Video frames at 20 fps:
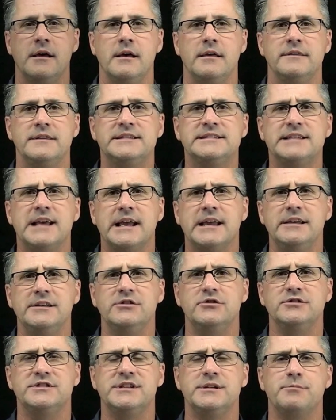The second
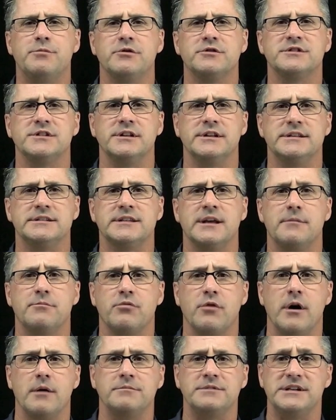UC Personal Insight
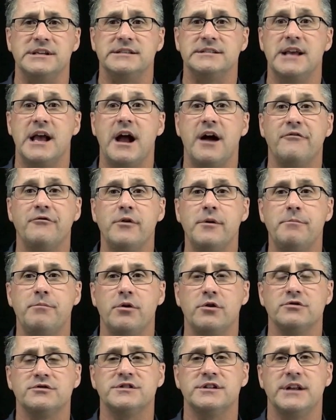prompt is every
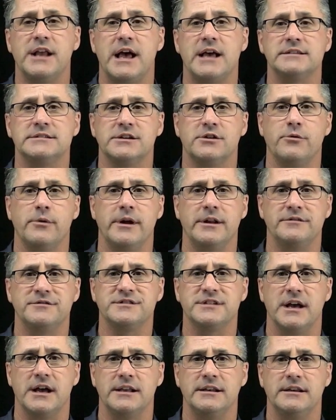person has a creative
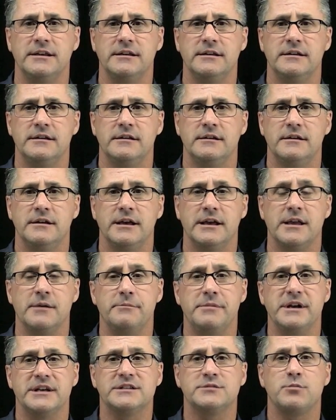side. It can
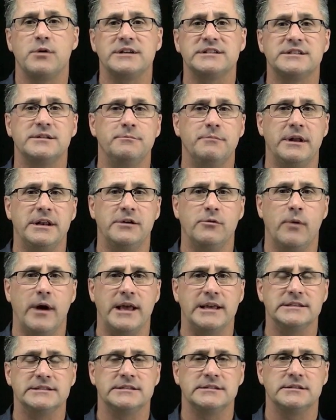be expressed in many
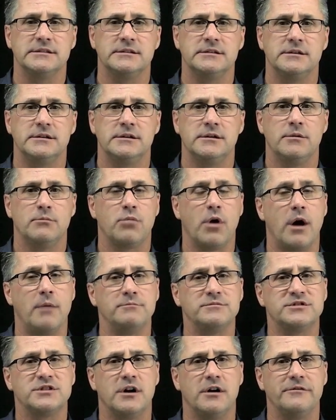ways:
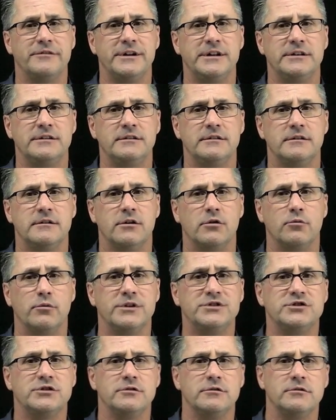problem solving,
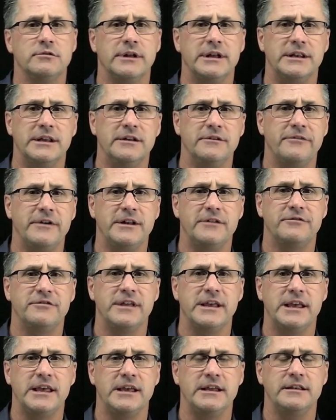original and innovative
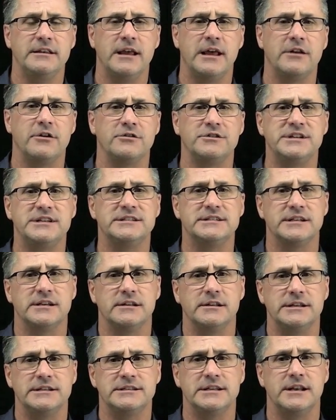thinking, and
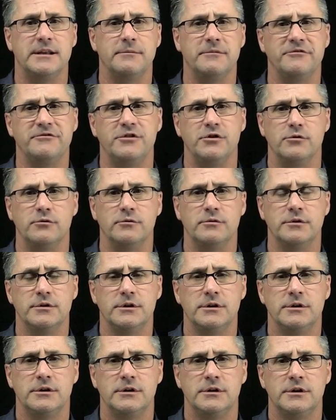artistically, to name a few.
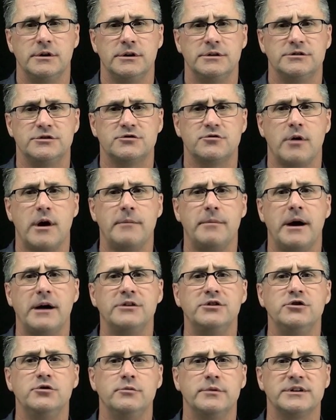Describe how
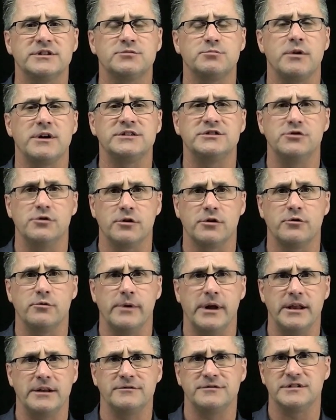you express your
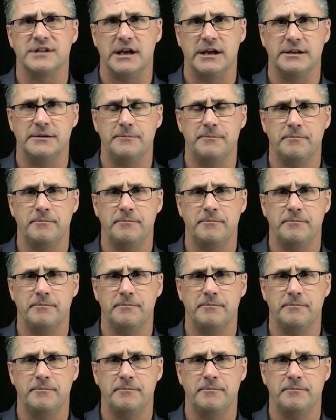creative side.